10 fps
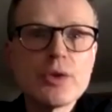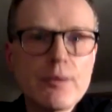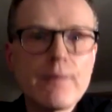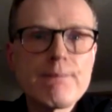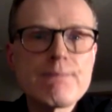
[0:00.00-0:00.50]

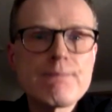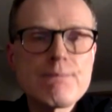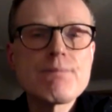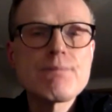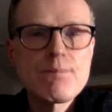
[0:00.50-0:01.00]
scrolling and
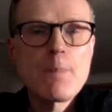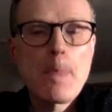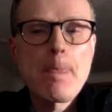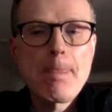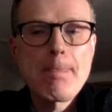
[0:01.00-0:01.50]
those sorts of
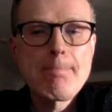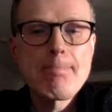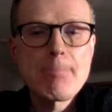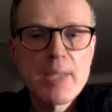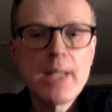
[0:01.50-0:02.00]
things. So,
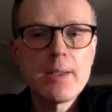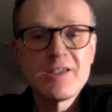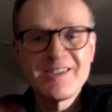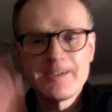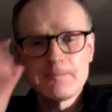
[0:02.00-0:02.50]
in, in your